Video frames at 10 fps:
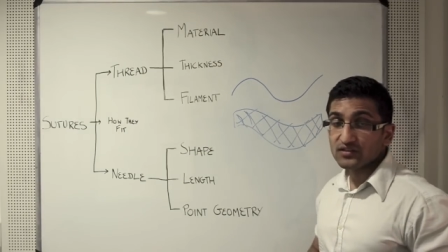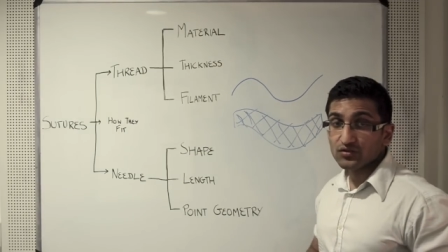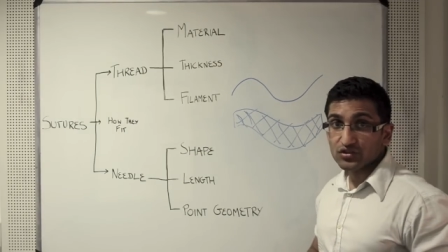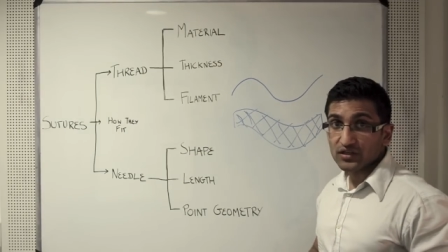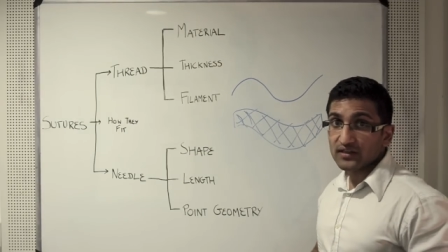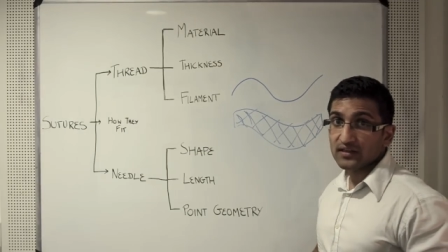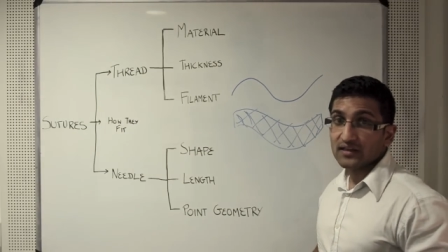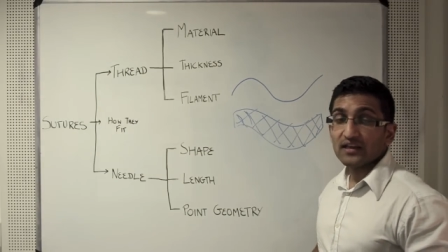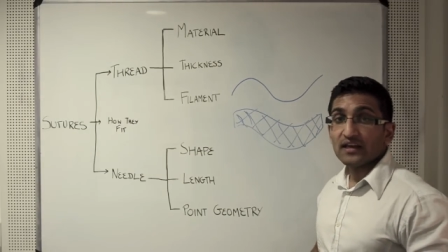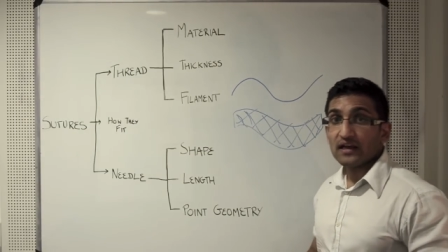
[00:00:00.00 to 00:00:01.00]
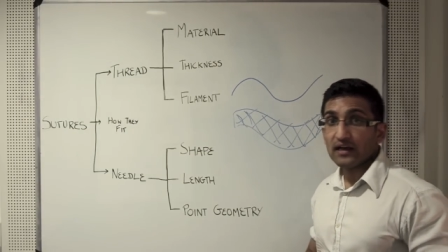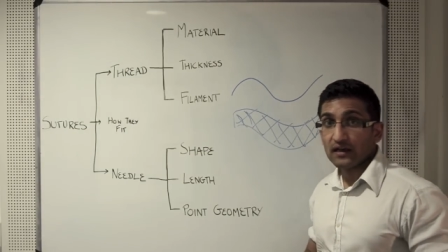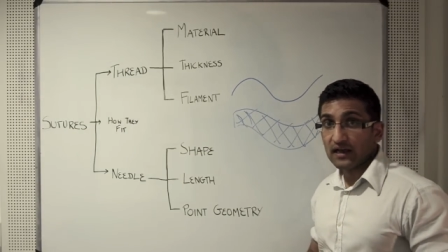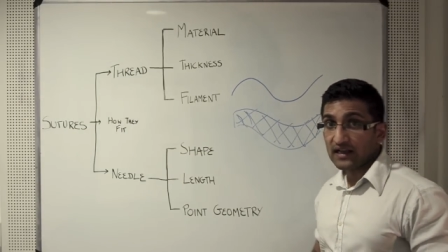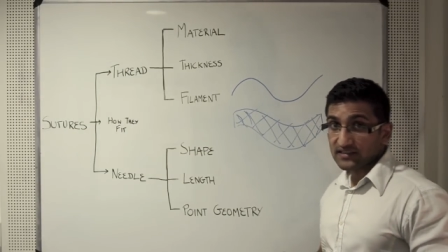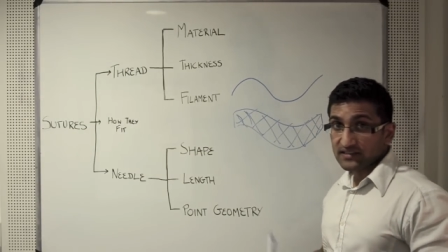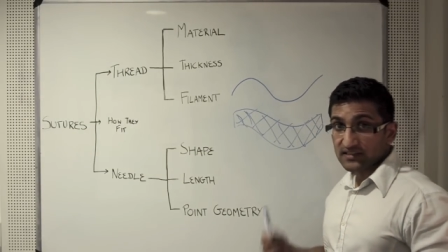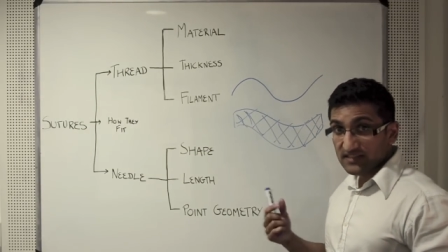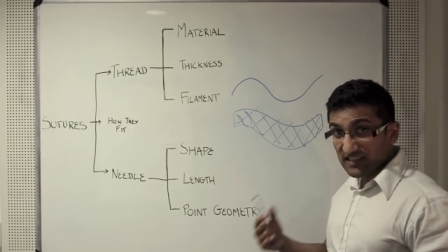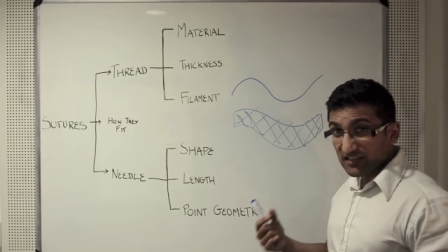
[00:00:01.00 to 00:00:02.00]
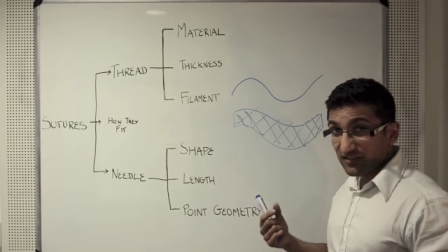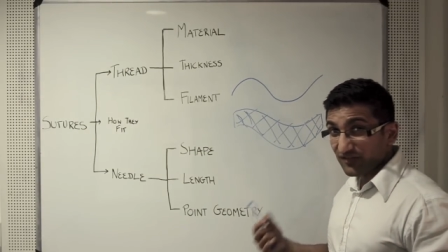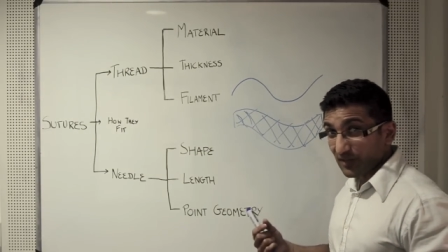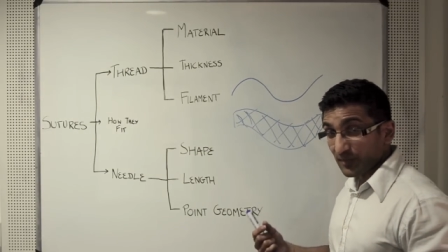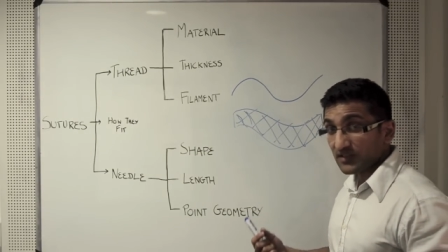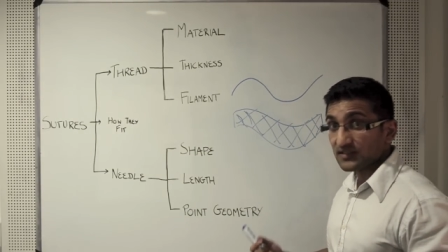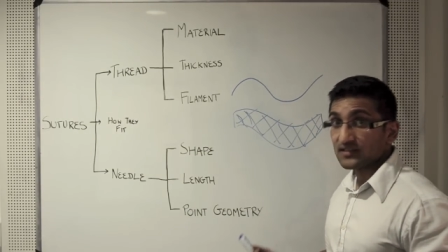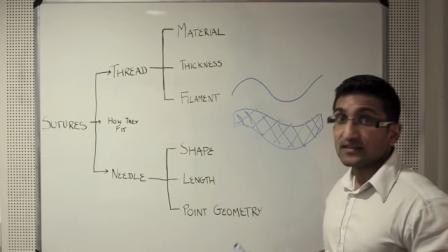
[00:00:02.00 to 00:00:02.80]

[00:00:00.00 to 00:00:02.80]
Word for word: suture, uh, as it's a single filament,